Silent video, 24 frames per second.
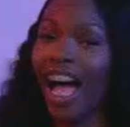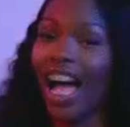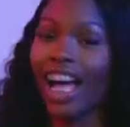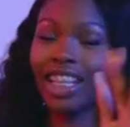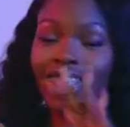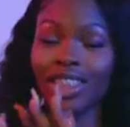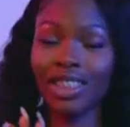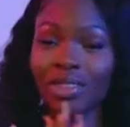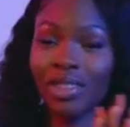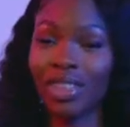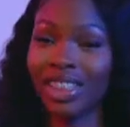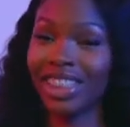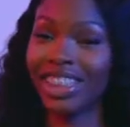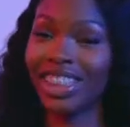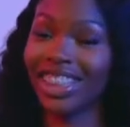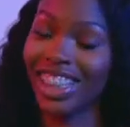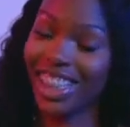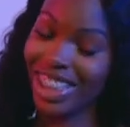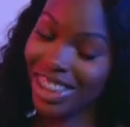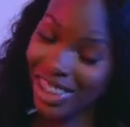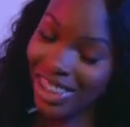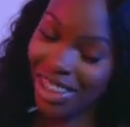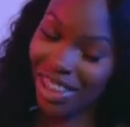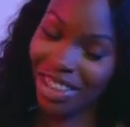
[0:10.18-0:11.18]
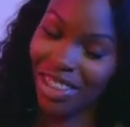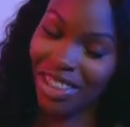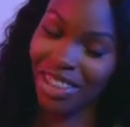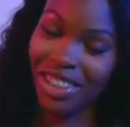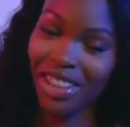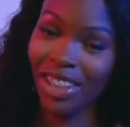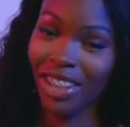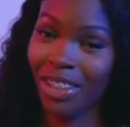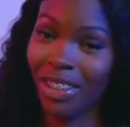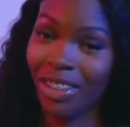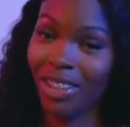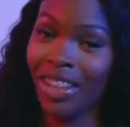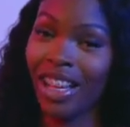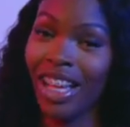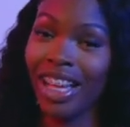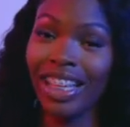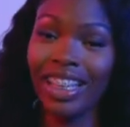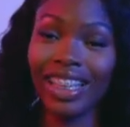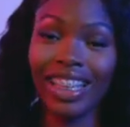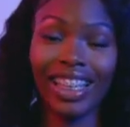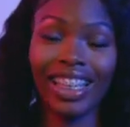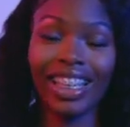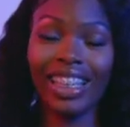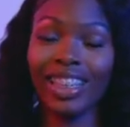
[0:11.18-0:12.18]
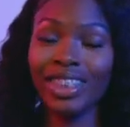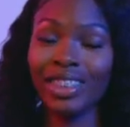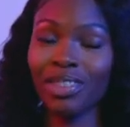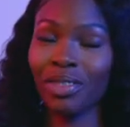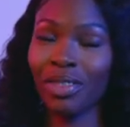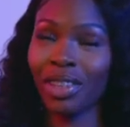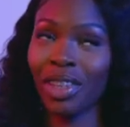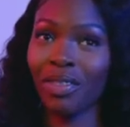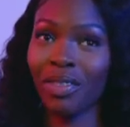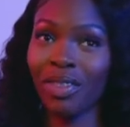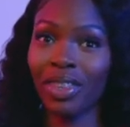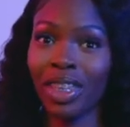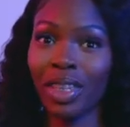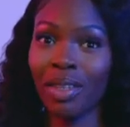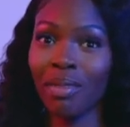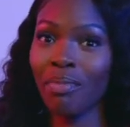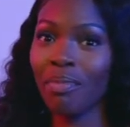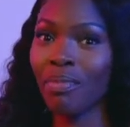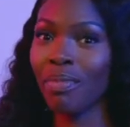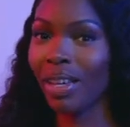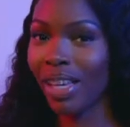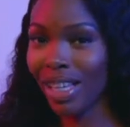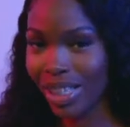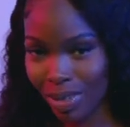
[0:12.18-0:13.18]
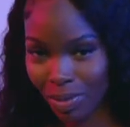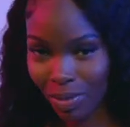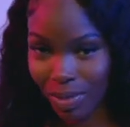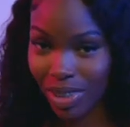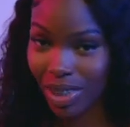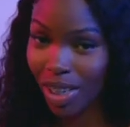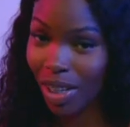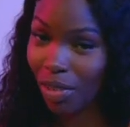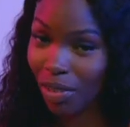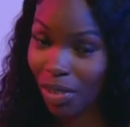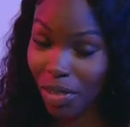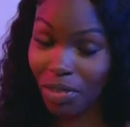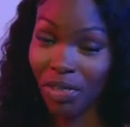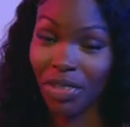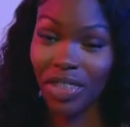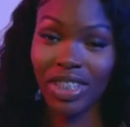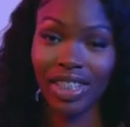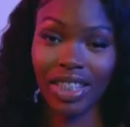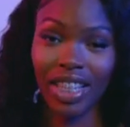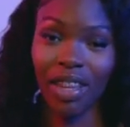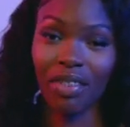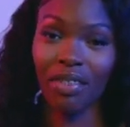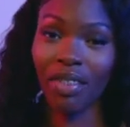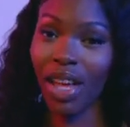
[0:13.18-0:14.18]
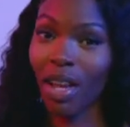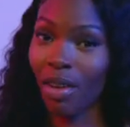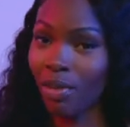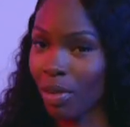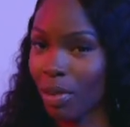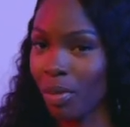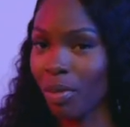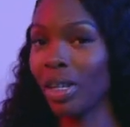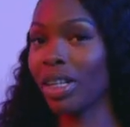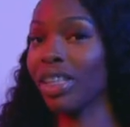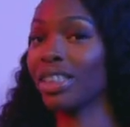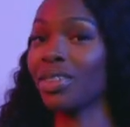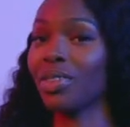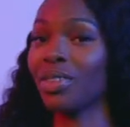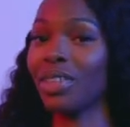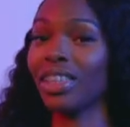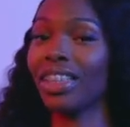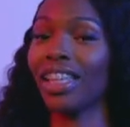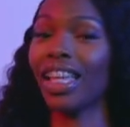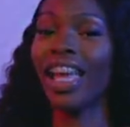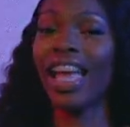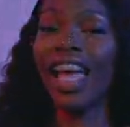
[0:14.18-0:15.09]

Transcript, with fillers: I just wanted to let y'all know that he is one of the best photographers I've ever worked with.